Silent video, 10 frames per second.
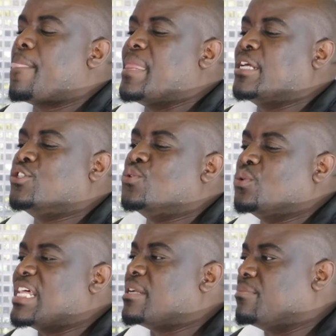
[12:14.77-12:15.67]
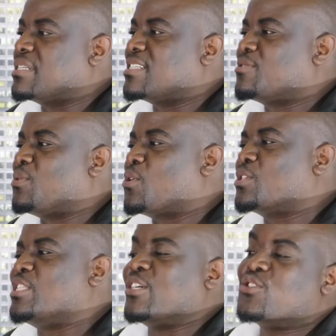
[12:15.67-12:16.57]
they do that business
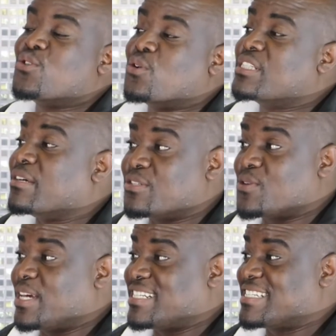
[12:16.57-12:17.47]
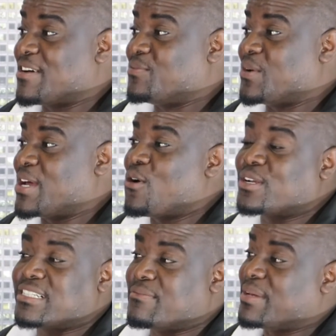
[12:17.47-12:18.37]
because they saw it somewhere or
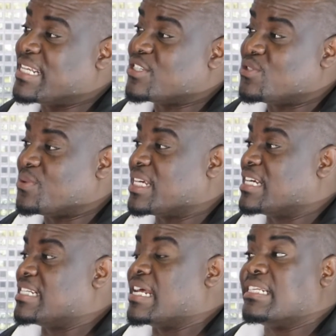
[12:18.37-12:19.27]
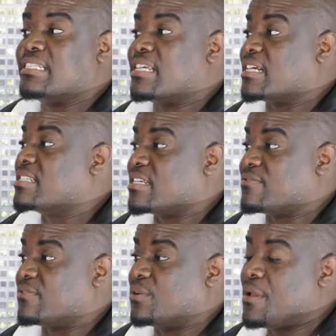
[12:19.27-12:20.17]
somebody is doing it and it's
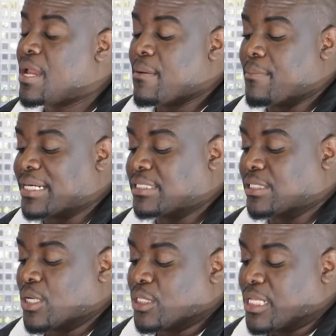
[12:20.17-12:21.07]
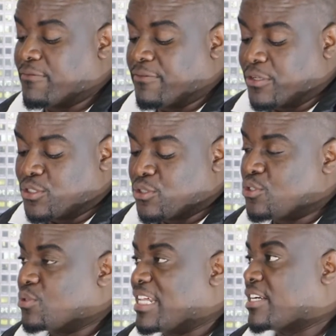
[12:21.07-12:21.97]
successful. But they fail to
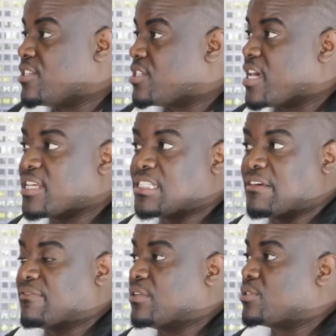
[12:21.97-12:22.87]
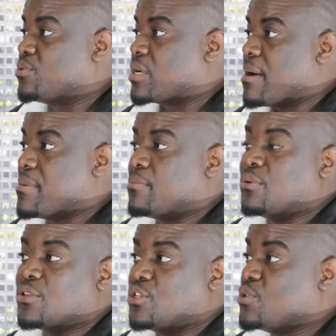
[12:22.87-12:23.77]
do the research, they fail to come up
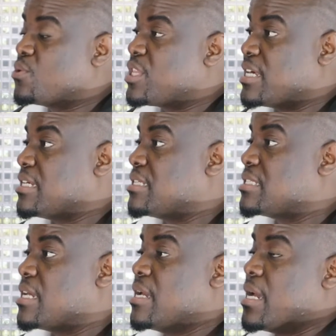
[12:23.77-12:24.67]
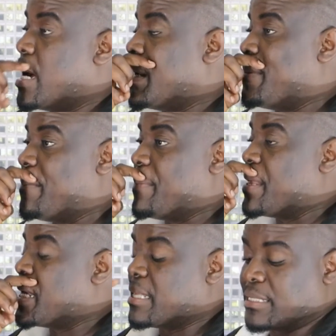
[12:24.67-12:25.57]
with new things, and
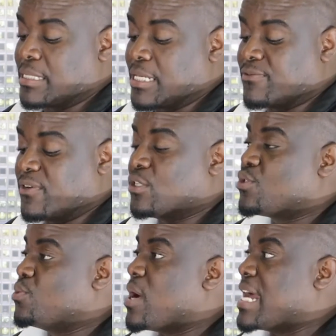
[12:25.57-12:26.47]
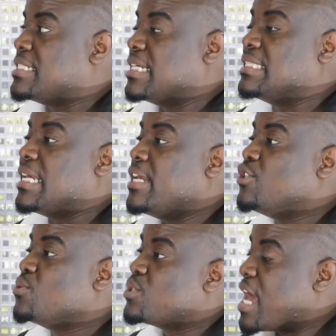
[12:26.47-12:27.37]
they fail to attend the
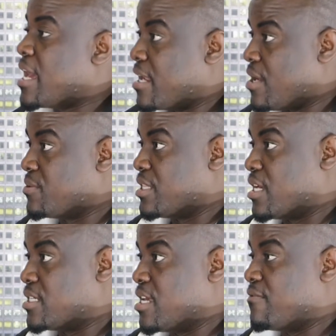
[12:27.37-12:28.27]
issues around that.